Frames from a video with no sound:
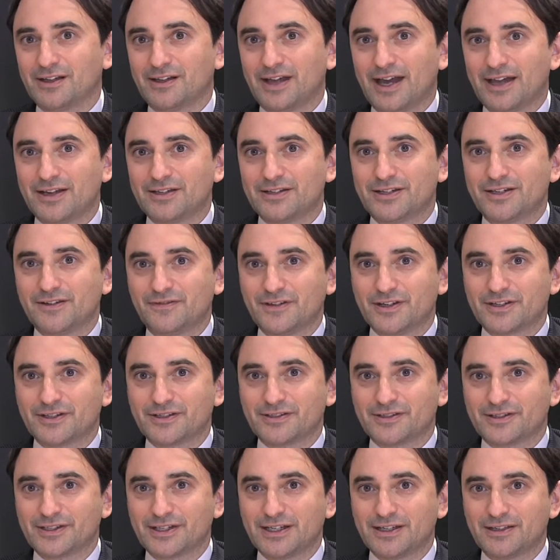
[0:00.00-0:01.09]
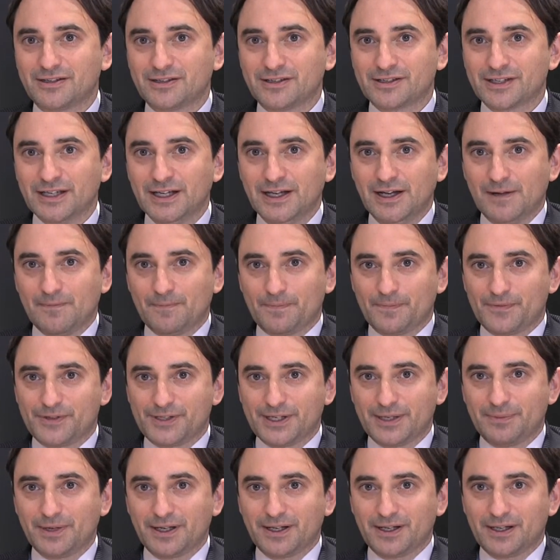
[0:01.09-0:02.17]
and energy efficiency, because
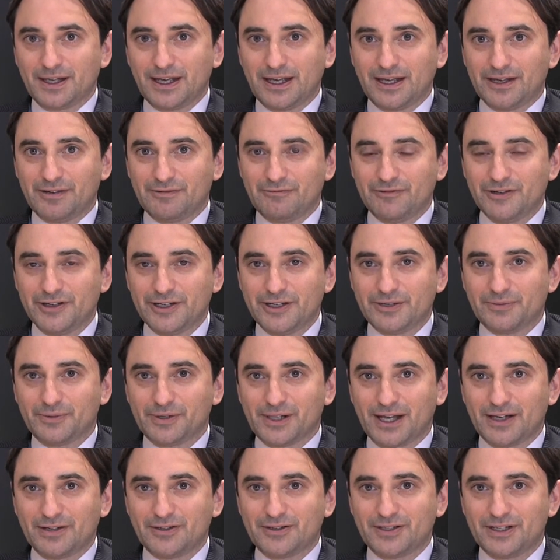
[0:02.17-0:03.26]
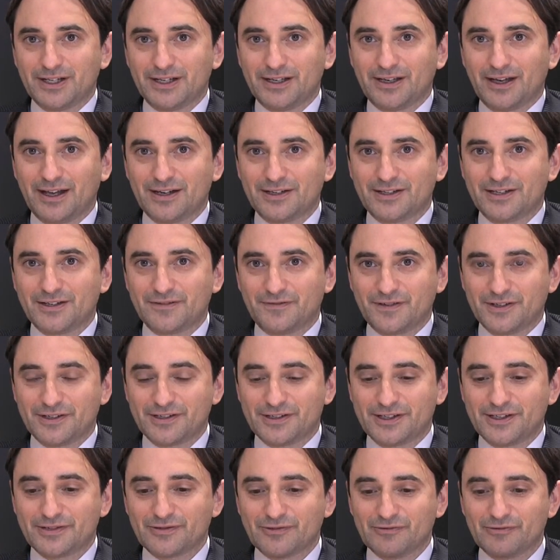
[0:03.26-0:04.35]
typically renewable energy
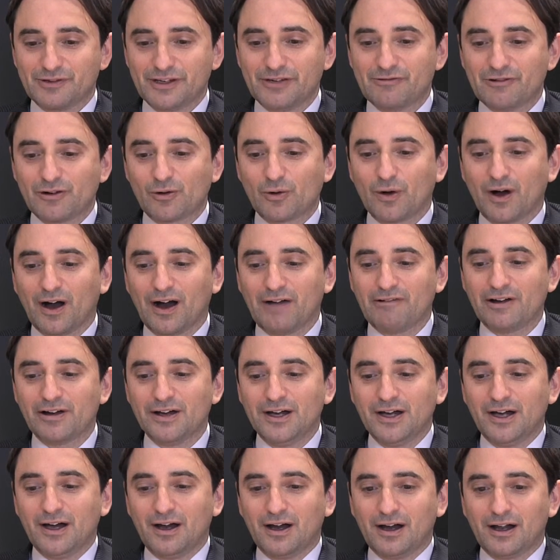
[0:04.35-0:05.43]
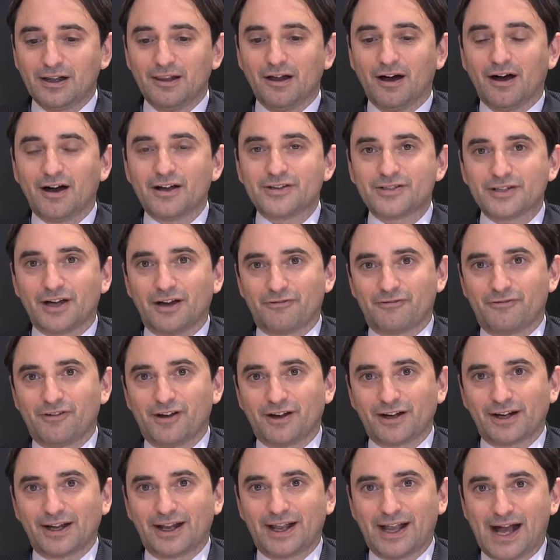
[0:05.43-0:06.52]
efficiencies, you require a large
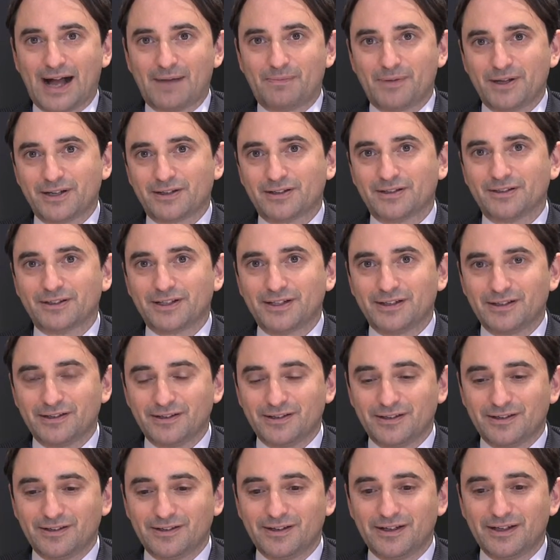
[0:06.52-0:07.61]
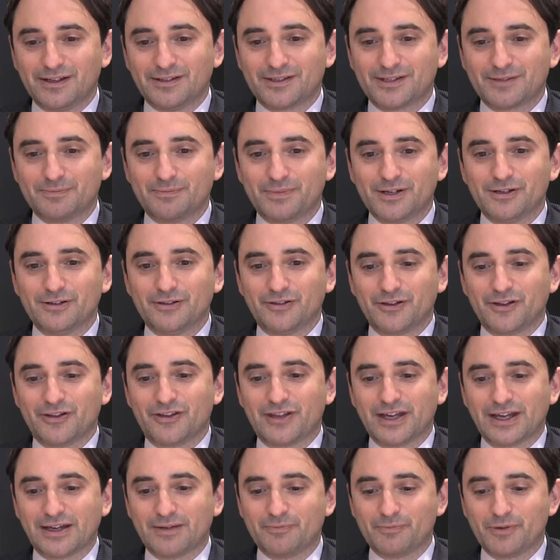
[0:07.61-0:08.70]
upfront capital, you need to build the
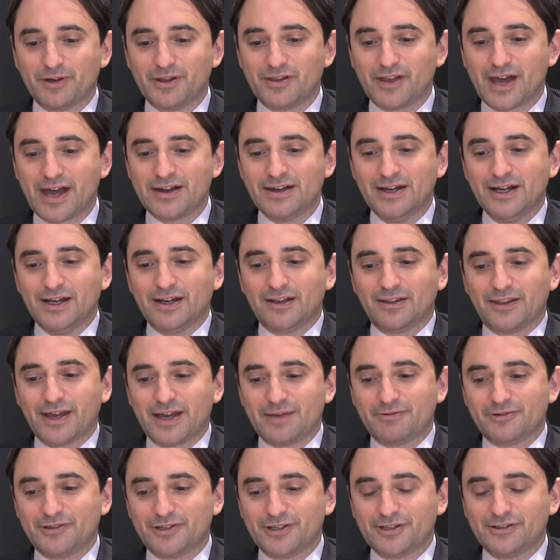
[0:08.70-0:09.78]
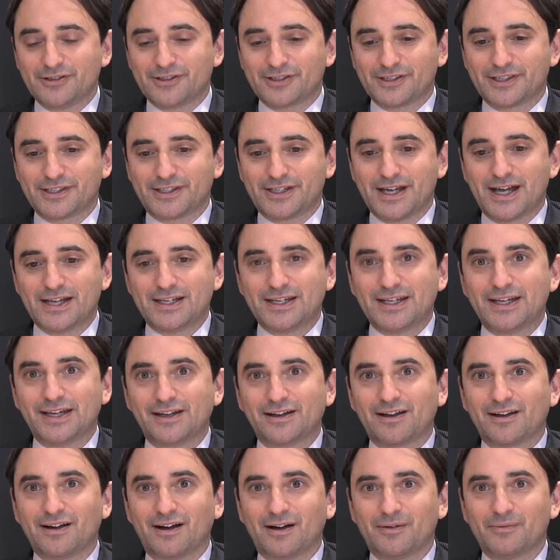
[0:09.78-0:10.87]
thing, but then they produce a steady
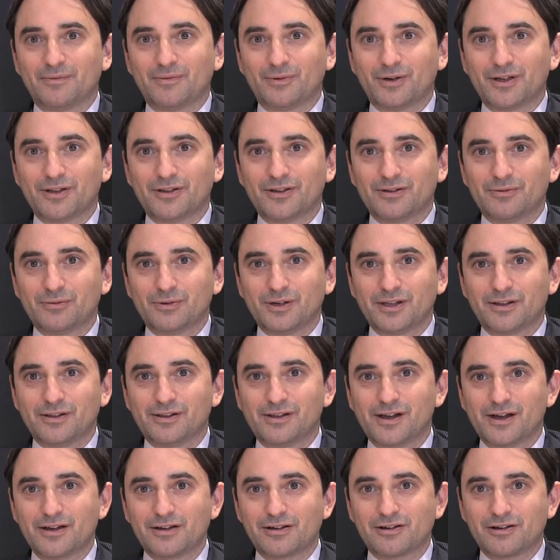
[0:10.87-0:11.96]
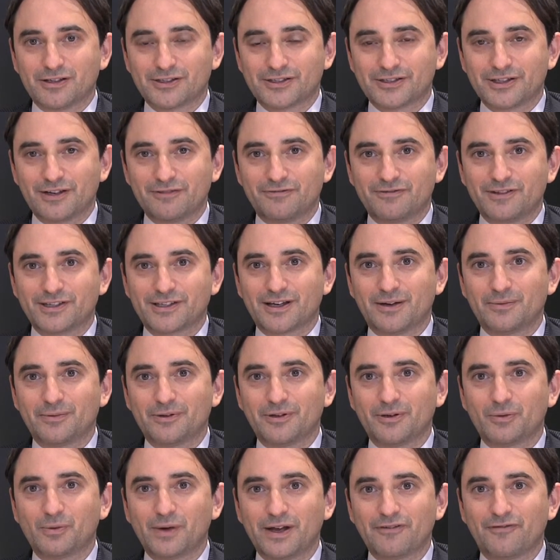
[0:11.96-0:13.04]
income with a low cost. So for
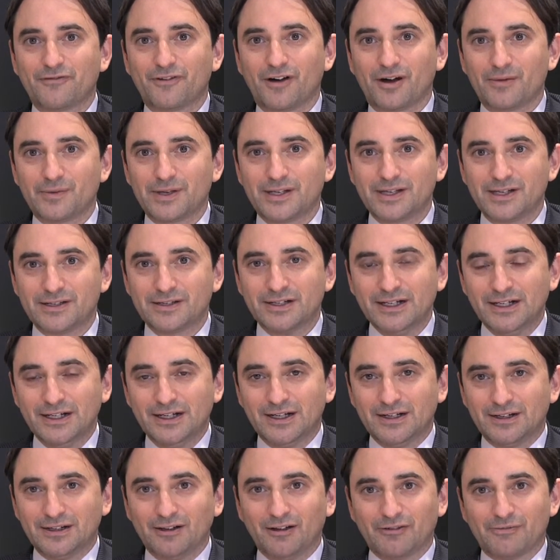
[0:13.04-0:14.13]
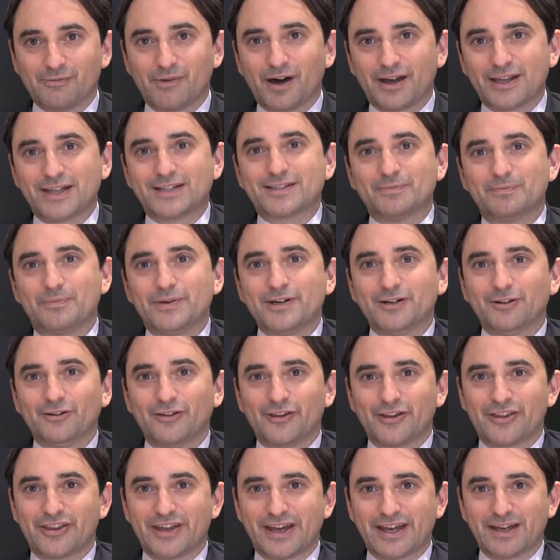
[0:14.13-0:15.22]
example, a wind farm, you need a lot of money to build
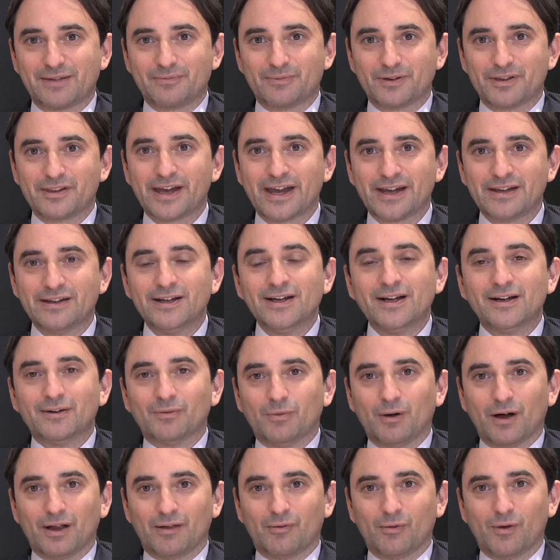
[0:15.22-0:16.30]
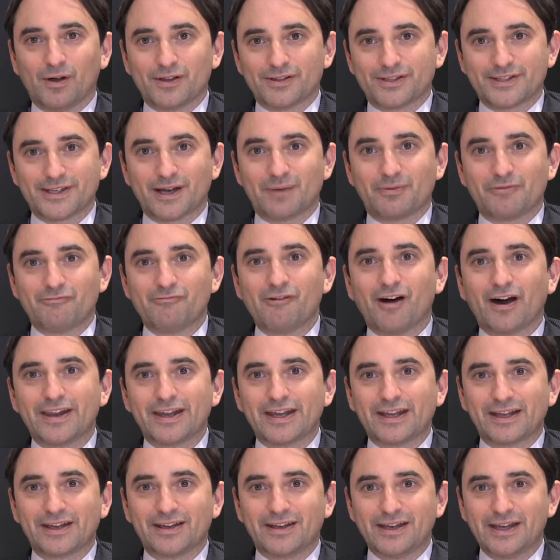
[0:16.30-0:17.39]
the thing, but then once it's up and
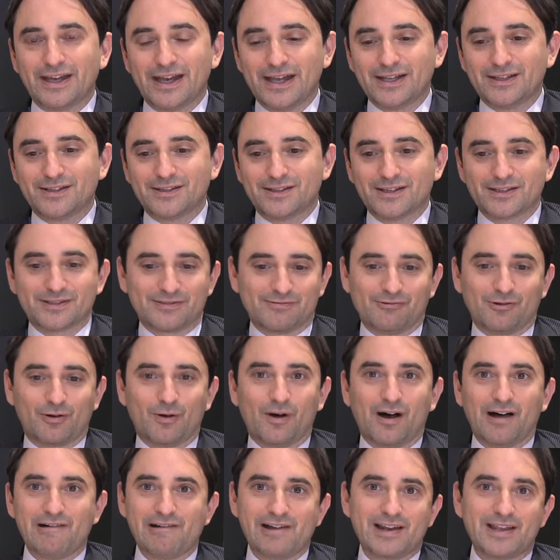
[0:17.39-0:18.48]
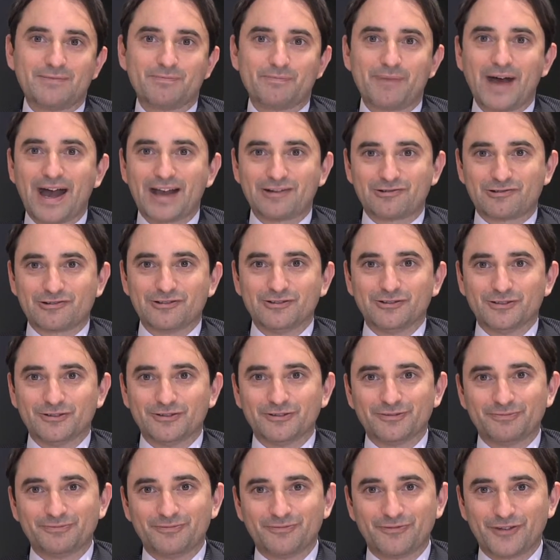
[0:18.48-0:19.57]
running, it doesn't require any petrol
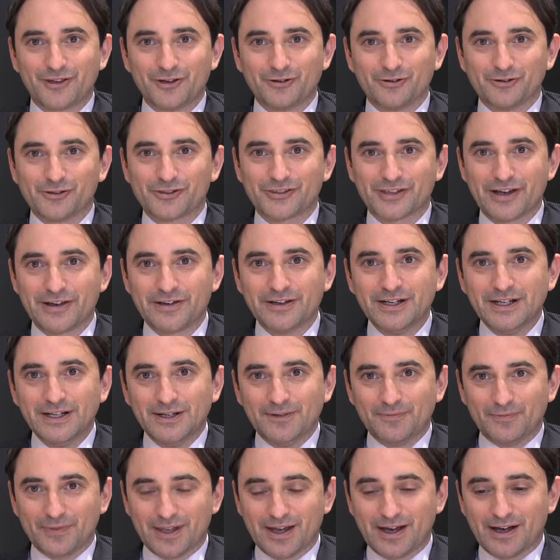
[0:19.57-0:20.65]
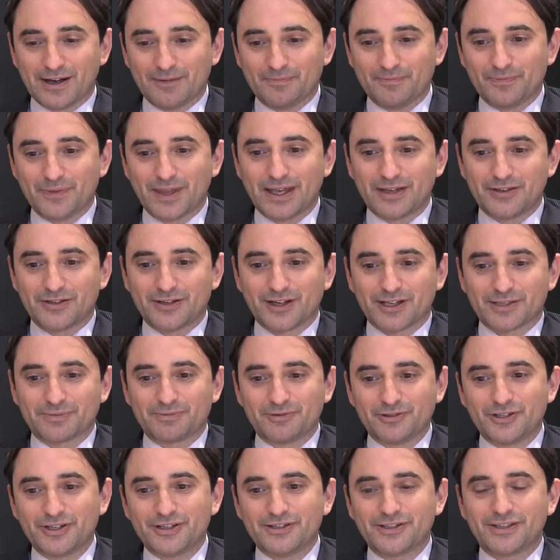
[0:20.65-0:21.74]
or fuel. So it just
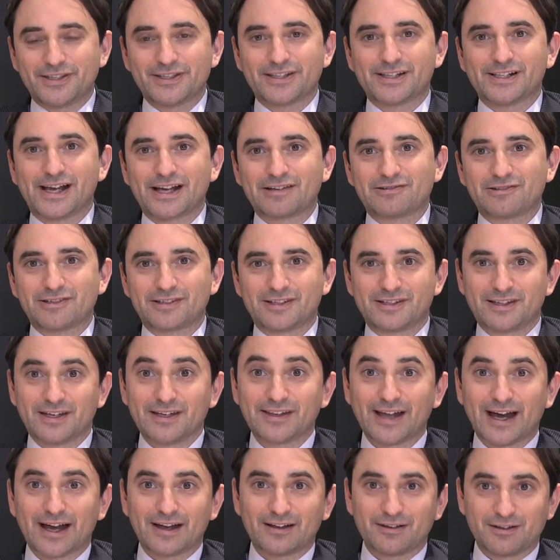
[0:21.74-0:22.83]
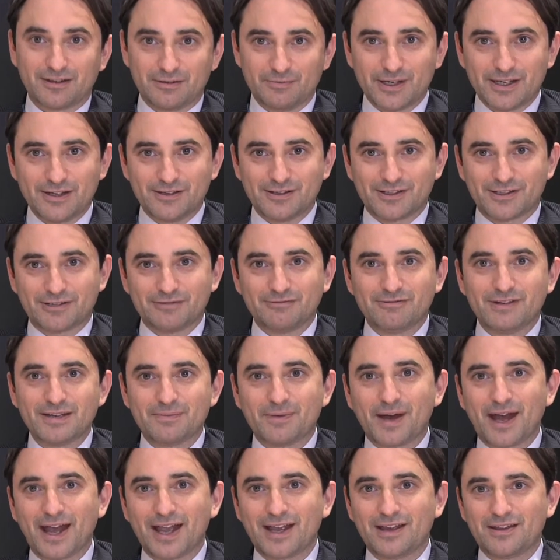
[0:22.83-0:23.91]
produces electricity, and that can be used to
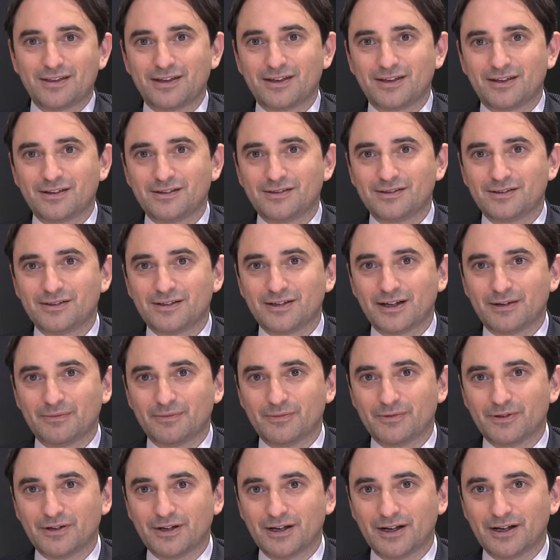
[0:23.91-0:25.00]
repay the